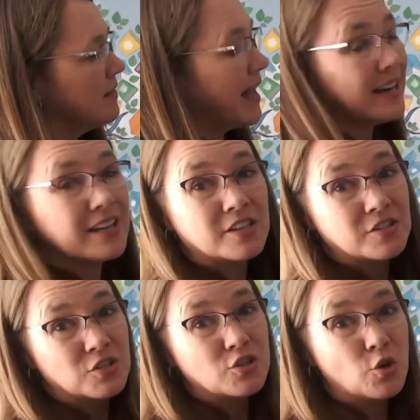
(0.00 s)
that
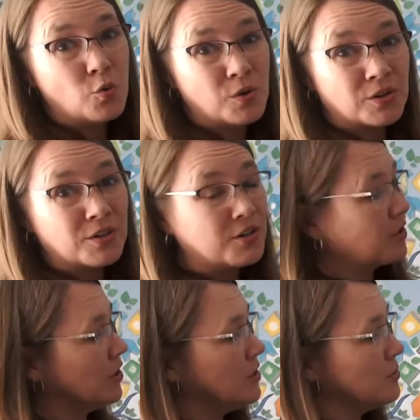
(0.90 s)
is your
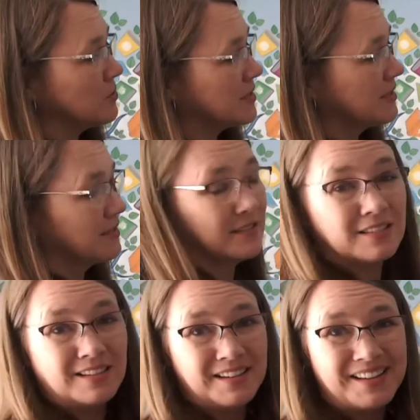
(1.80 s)
coat.
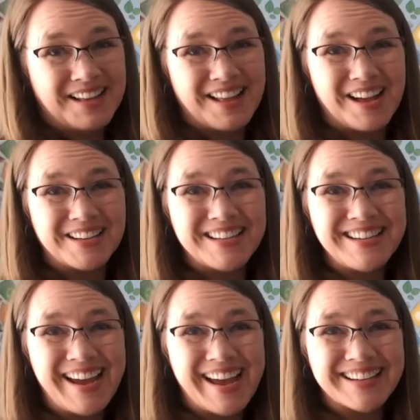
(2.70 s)

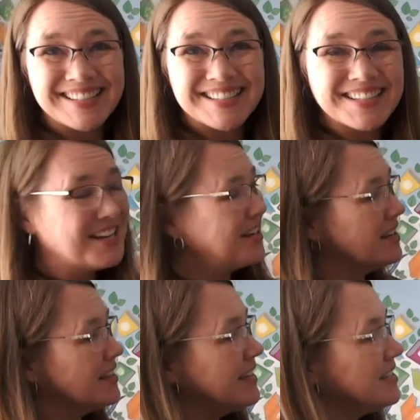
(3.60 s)
Yes,
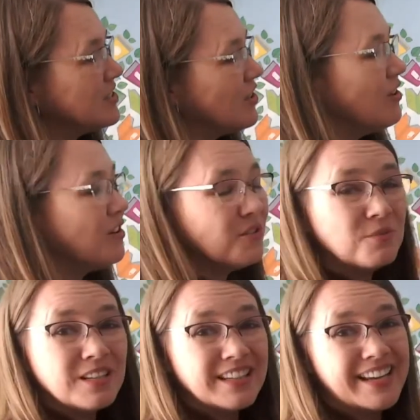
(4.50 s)
these
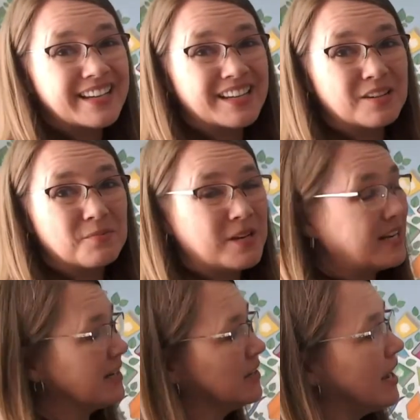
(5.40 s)
are related in
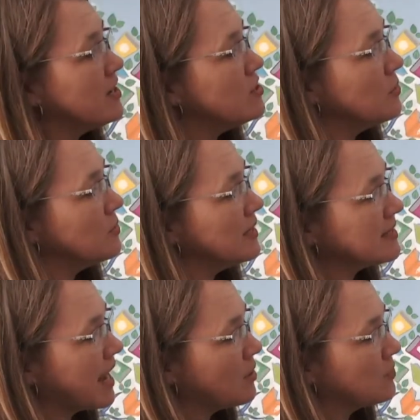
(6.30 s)
meaning. And
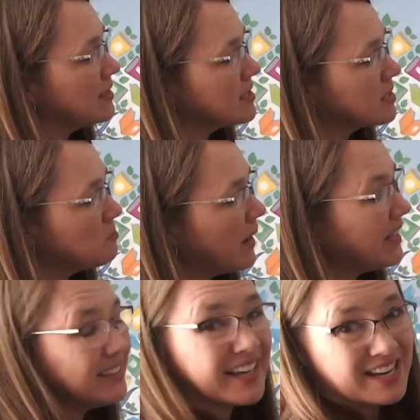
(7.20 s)
notice how the
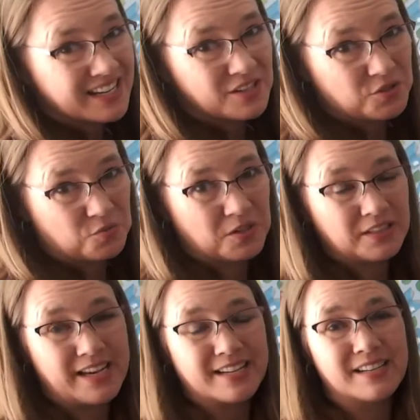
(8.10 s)
spelling is
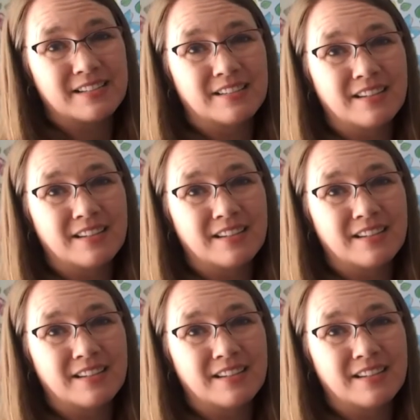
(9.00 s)
related.